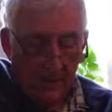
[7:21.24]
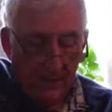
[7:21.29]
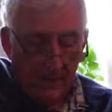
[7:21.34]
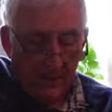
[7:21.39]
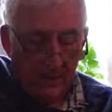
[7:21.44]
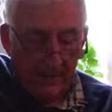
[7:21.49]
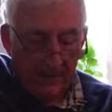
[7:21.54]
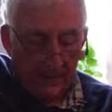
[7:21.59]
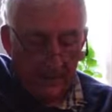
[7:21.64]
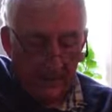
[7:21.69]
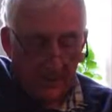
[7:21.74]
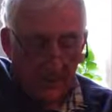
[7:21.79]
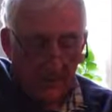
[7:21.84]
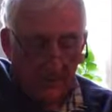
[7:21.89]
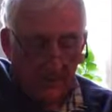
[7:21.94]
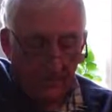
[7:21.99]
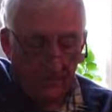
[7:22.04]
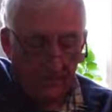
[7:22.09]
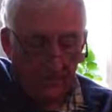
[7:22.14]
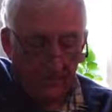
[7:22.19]
that
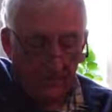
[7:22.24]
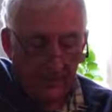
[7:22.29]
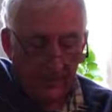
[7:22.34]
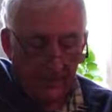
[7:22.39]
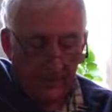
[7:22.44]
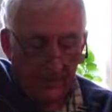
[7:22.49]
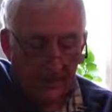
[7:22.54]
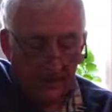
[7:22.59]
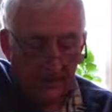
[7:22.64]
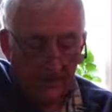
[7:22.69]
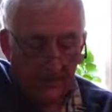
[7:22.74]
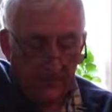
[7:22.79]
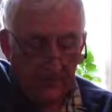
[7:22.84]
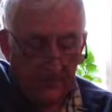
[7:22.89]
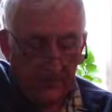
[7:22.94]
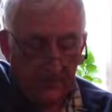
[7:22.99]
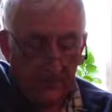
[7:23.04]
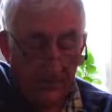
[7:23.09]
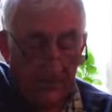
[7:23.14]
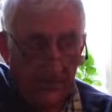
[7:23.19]
time, Doug Peckham said,
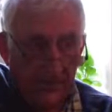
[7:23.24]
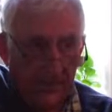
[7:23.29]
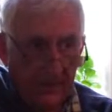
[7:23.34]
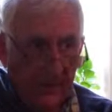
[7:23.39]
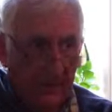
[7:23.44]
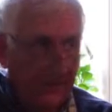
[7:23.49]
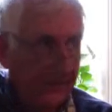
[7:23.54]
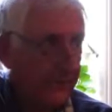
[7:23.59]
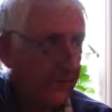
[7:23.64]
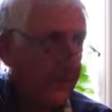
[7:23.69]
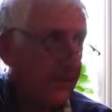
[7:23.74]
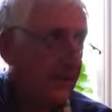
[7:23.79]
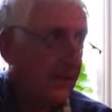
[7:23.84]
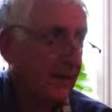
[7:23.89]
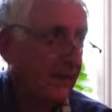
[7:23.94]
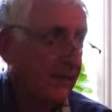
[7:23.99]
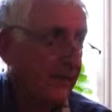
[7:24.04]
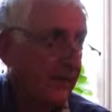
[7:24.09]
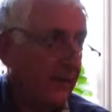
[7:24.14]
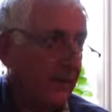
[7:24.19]
well, we've got to have some
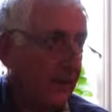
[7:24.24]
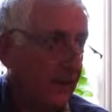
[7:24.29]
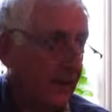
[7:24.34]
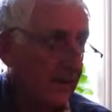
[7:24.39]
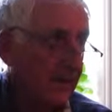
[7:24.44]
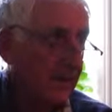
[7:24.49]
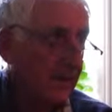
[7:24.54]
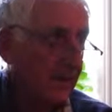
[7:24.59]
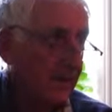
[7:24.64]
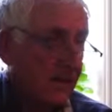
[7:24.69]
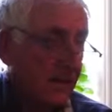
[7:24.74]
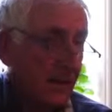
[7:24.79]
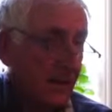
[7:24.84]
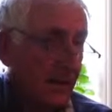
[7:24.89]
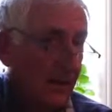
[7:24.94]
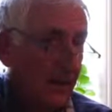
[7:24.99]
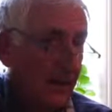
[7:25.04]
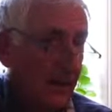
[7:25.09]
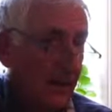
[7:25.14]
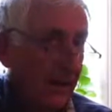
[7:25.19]
housing,
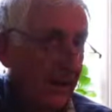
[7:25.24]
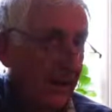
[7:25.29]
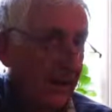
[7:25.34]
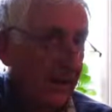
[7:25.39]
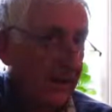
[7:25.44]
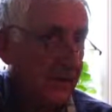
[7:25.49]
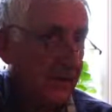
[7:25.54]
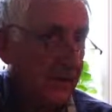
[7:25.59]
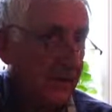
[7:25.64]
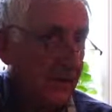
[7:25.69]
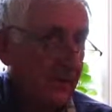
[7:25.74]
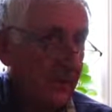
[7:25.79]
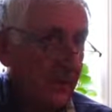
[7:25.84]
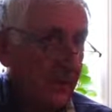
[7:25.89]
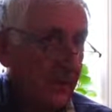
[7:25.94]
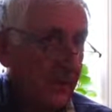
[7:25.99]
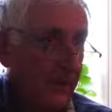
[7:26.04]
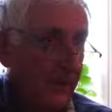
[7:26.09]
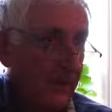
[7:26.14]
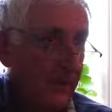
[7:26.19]
and
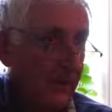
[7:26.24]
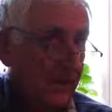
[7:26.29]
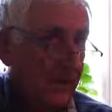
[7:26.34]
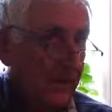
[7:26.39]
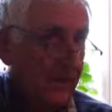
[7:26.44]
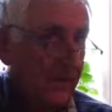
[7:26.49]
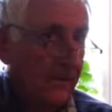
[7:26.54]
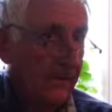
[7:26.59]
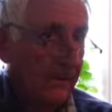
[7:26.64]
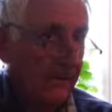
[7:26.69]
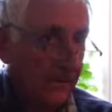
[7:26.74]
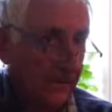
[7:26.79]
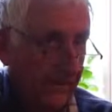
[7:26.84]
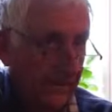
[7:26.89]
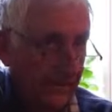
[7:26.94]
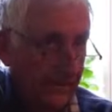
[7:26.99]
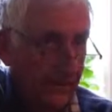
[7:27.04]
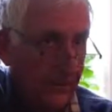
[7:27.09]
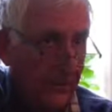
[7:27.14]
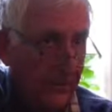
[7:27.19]
we
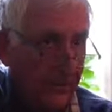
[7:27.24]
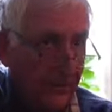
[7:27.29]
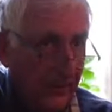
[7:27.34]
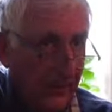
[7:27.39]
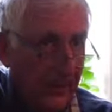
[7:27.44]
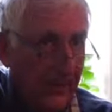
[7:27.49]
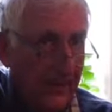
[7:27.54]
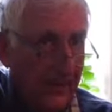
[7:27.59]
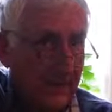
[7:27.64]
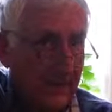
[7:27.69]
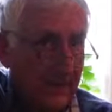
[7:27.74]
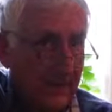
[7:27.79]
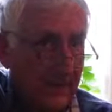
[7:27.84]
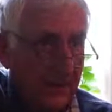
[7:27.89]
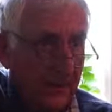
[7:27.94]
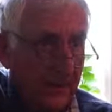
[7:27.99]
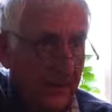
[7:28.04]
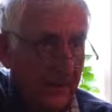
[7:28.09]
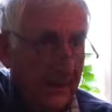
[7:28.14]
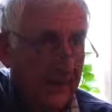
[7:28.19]
persuaded
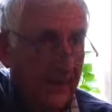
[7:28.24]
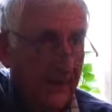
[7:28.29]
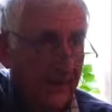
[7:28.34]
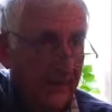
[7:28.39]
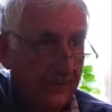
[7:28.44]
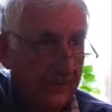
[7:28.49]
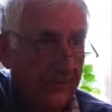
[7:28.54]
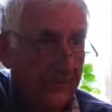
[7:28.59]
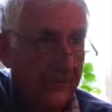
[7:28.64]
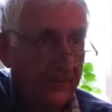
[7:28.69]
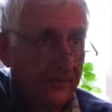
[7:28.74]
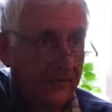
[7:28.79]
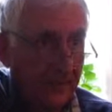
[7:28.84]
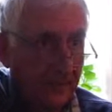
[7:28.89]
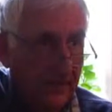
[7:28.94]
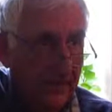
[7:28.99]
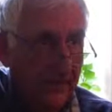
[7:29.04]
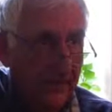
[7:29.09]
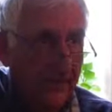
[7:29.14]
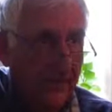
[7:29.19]
the council to
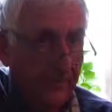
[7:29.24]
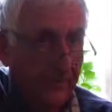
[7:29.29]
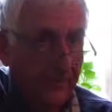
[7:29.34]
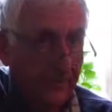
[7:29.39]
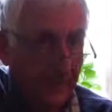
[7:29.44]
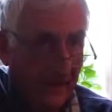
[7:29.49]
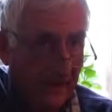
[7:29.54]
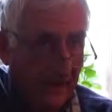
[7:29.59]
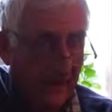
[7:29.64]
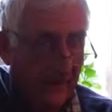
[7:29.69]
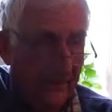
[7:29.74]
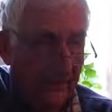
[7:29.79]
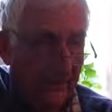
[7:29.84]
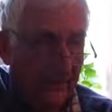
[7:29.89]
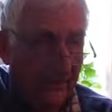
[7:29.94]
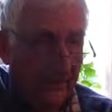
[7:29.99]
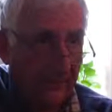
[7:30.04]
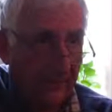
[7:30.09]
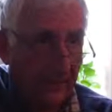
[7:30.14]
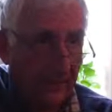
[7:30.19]
build
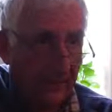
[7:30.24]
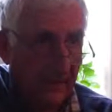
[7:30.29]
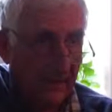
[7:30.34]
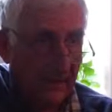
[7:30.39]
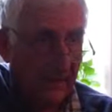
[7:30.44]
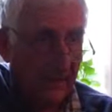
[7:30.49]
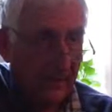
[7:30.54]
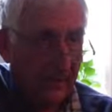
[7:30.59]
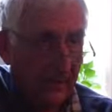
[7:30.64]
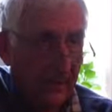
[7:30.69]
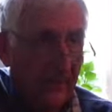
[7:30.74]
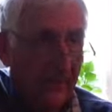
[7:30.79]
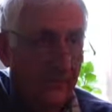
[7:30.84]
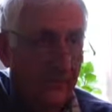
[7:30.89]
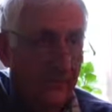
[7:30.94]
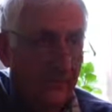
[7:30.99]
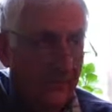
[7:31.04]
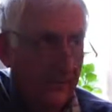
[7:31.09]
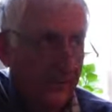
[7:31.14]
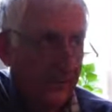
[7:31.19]
flats in
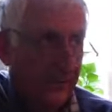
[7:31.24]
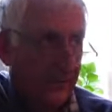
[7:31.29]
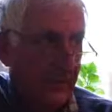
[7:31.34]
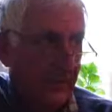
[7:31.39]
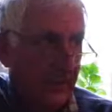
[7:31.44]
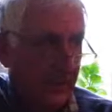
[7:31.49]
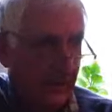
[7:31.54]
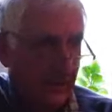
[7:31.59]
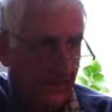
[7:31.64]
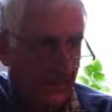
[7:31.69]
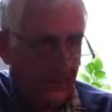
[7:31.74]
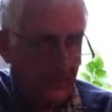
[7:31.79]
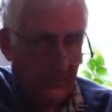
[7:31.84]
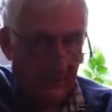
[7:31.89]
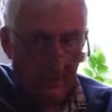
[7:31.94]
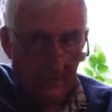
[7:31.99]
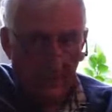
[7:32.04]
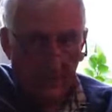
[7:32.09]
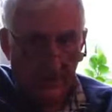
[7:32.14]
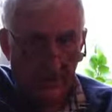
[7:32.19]
Tudor Street,
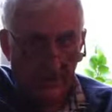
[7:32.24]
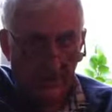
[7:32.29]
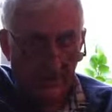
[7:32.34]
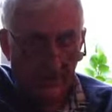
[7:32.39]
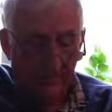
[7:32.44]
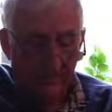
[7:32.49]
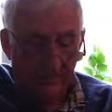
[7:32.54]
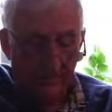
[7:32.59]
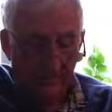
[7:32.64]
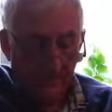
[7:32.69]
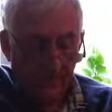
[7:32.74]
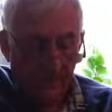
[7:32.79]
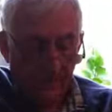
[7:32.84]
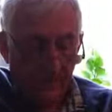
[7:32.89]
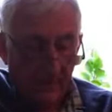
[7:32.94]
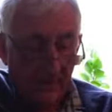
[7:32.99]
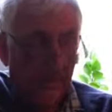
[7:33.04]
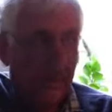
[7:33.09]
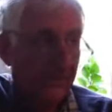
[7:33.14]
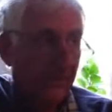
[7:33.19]
new ones,
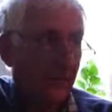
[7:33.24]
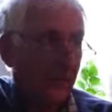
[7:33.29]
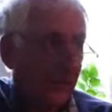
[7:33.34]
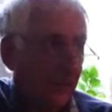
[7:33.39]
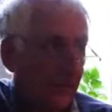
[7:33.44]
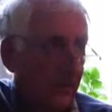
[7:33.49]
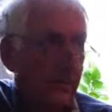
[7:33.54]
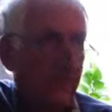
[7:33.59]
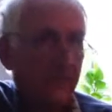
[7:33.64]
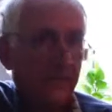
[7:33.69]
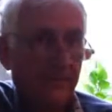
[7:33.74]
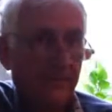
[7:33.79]
for